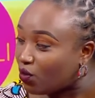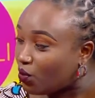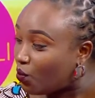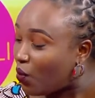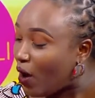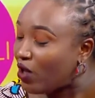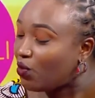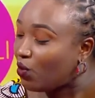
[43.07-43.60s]

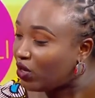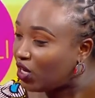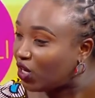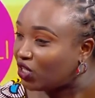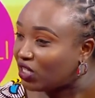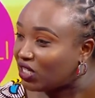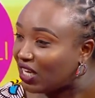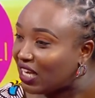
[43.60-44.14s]
why you're here
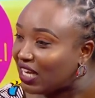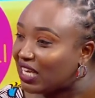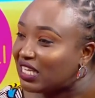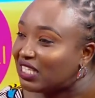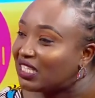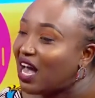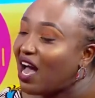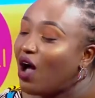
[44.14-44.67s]
today
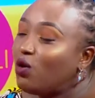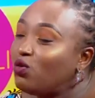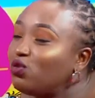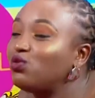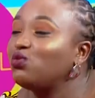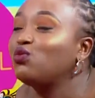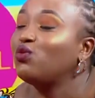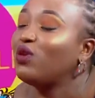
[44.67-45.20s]
is how
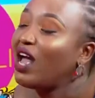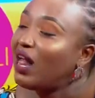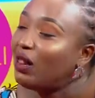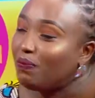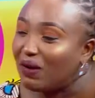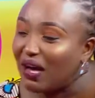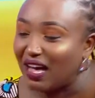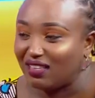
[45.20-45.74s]
to
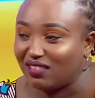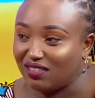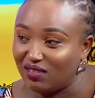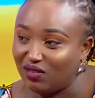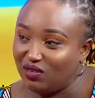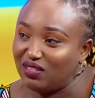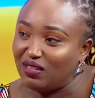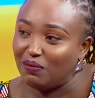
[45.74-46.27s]
help us
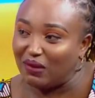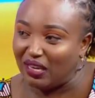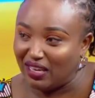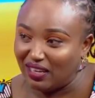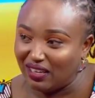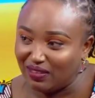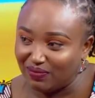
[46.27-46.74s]
you see me